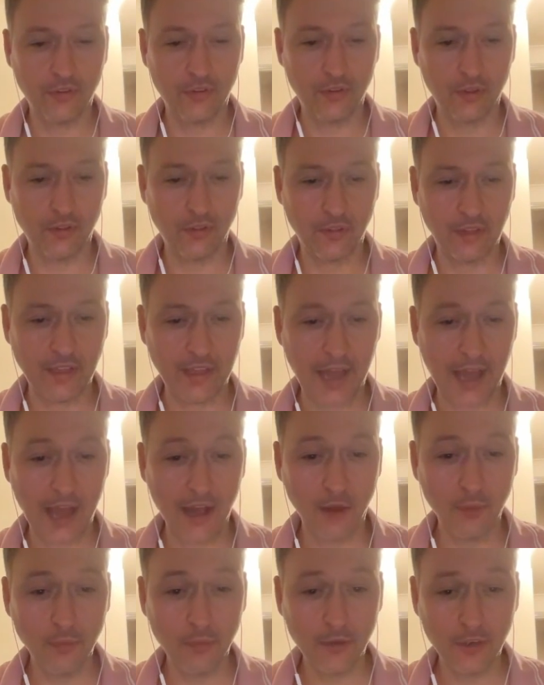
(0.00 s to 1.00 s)
the
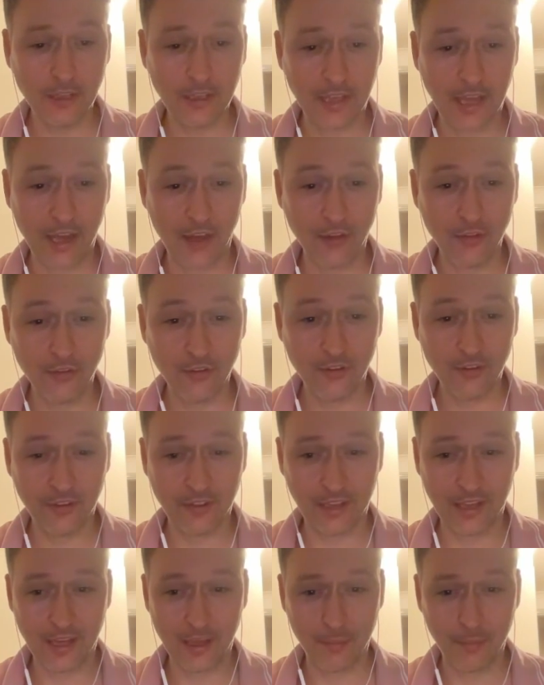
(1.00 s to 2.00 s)
Alban counter
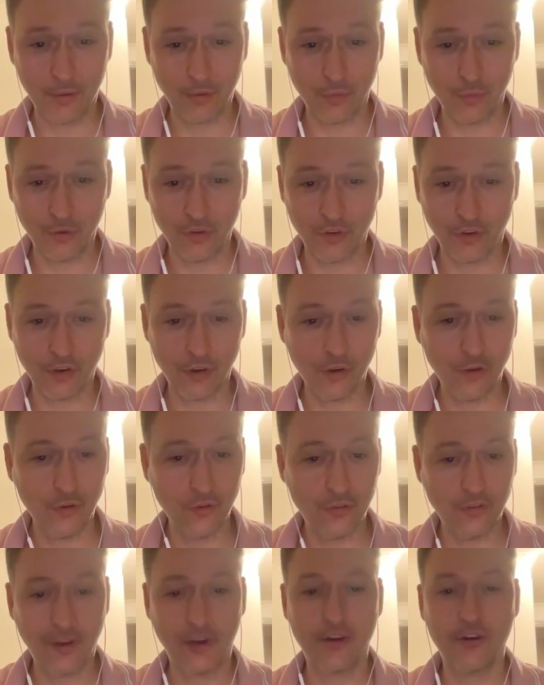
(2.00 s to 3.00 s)
gambit, which I know
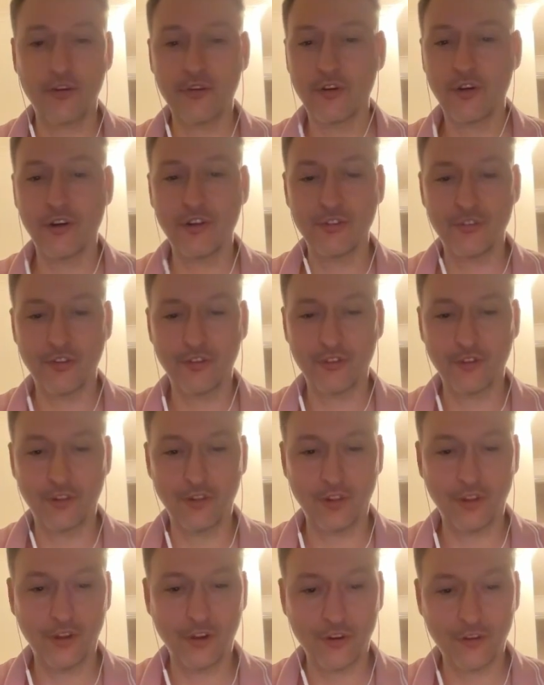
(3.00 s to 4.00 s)
terrorizes a
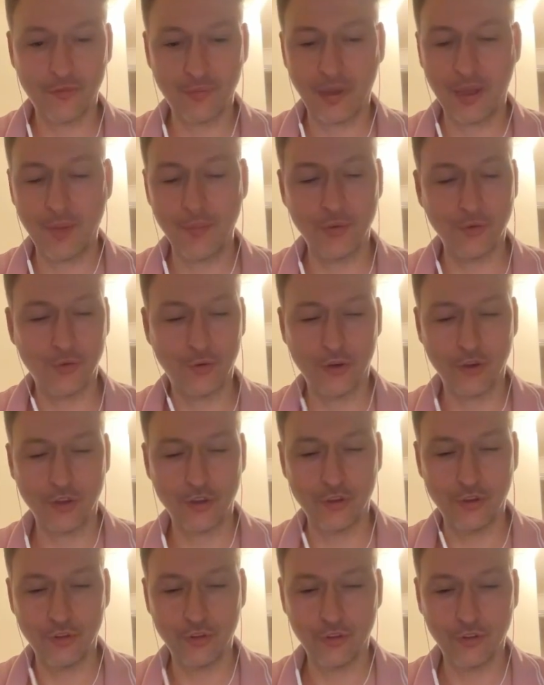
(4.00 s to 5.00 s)
lot of people who are
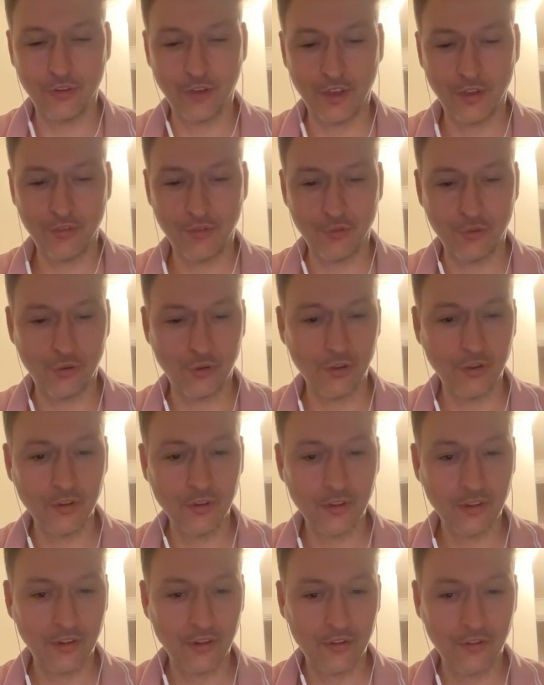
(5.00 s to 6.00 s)
new to d4.
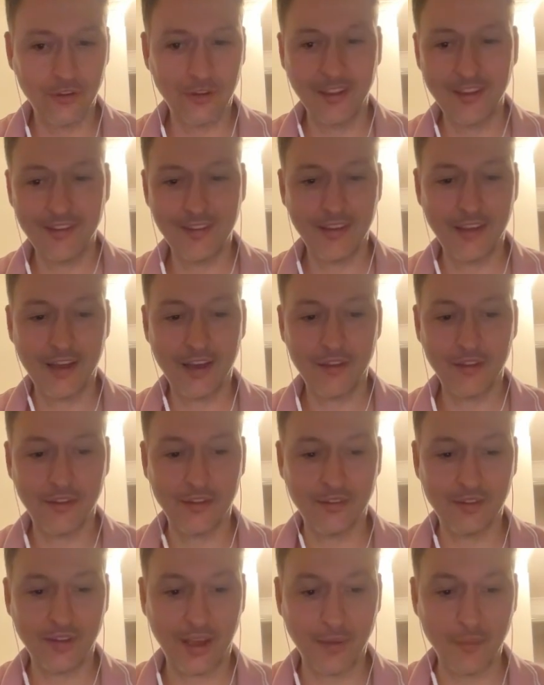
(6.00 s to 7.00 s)
So let's see how this
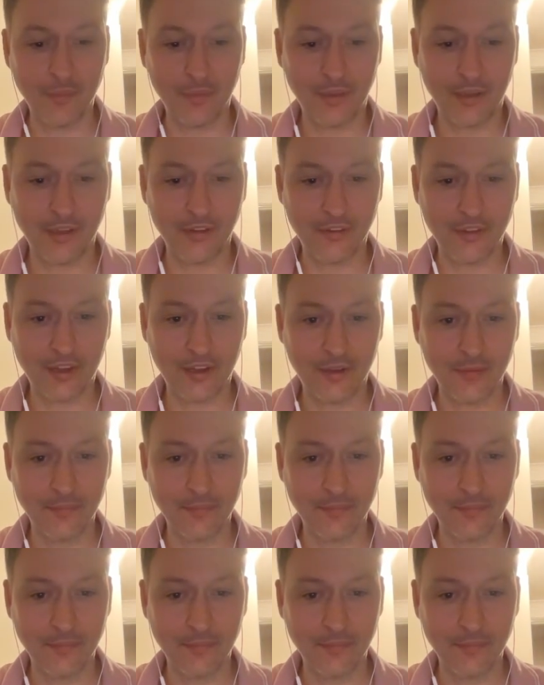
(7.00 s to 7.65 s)
game plays out.